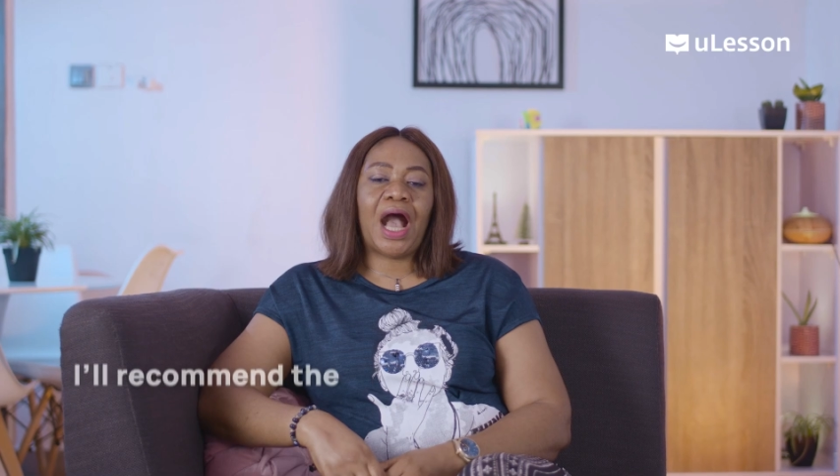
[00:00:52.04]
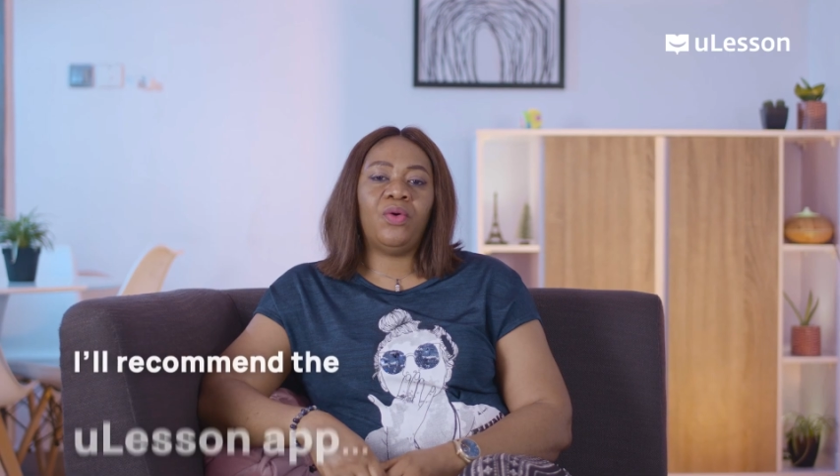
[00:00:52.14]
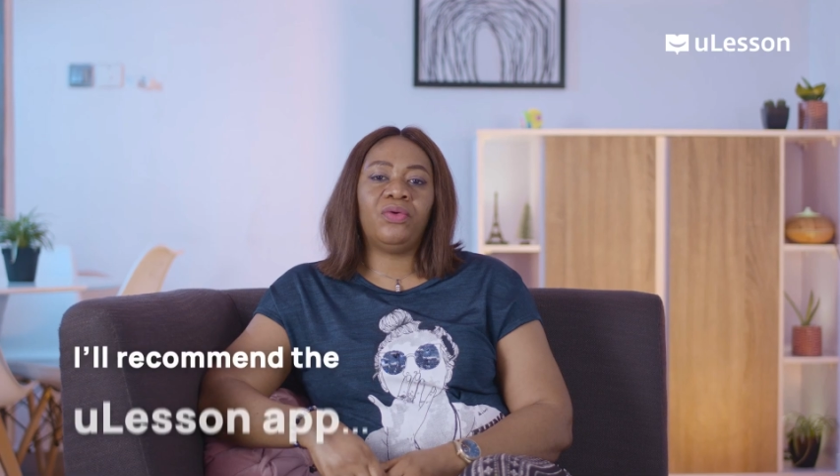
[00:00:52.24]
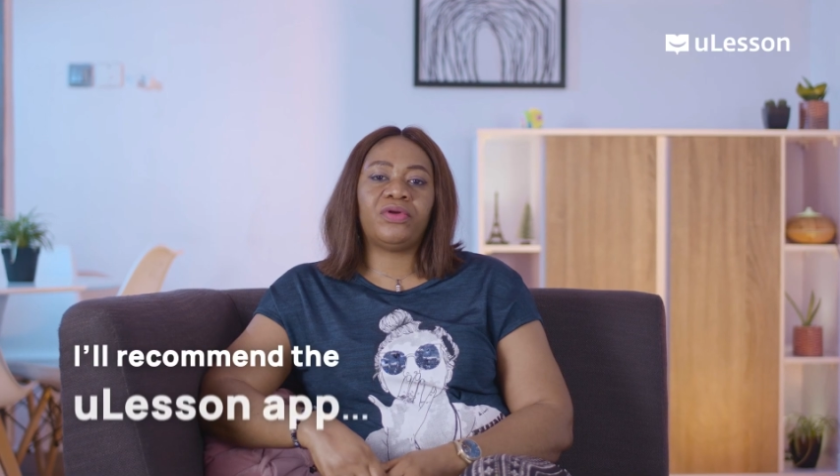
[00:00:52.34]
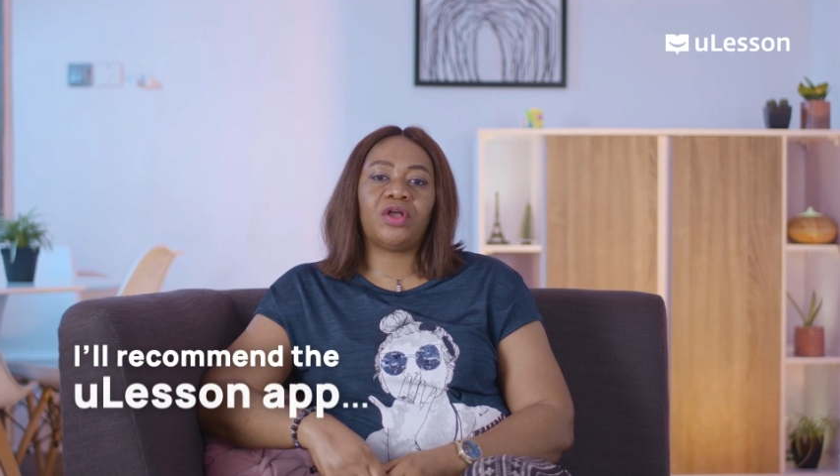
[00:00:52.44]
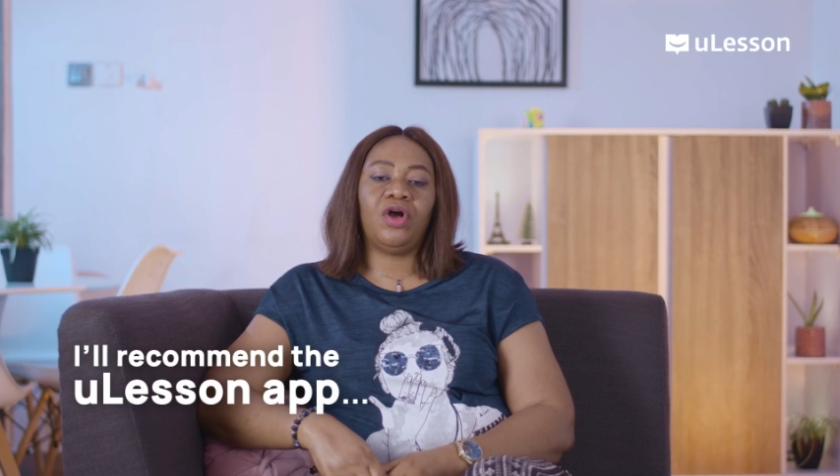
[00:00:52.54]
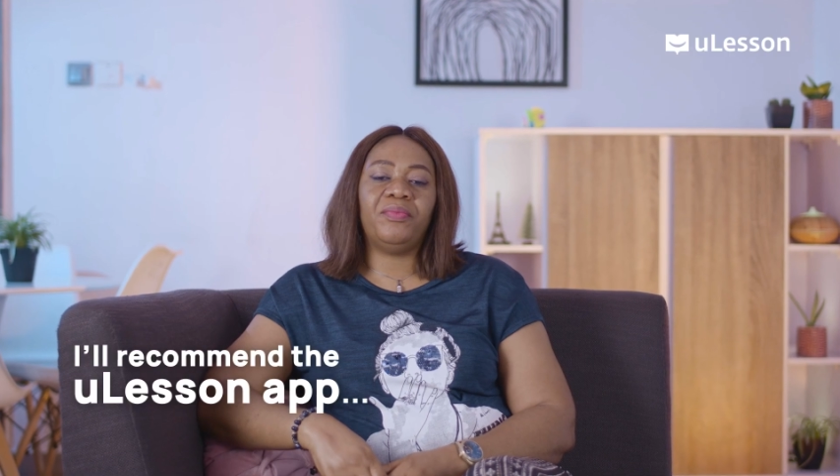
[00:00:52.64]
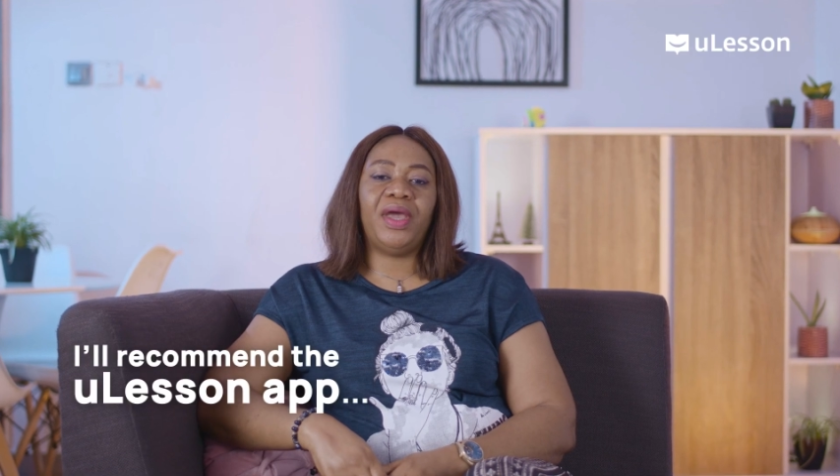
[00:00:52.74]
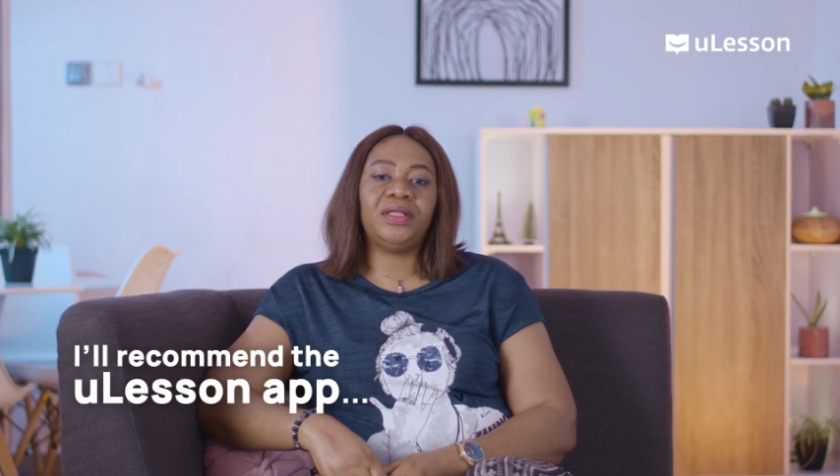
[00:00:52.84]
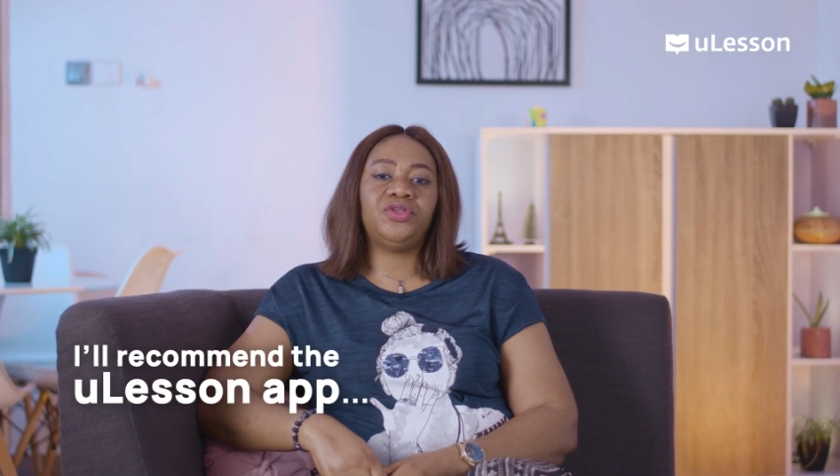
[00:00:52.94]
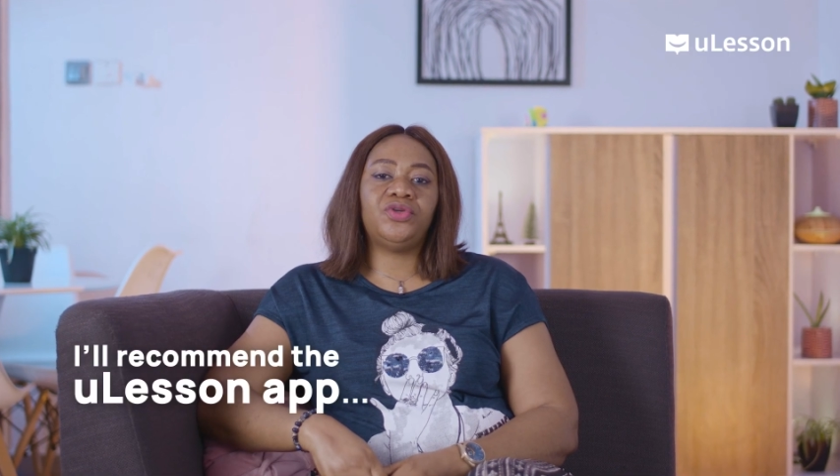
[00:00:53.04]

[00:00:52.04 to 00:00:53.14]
I will recommend